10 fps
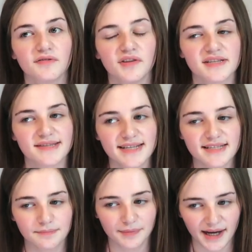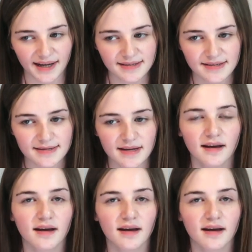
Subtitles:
for this season pass,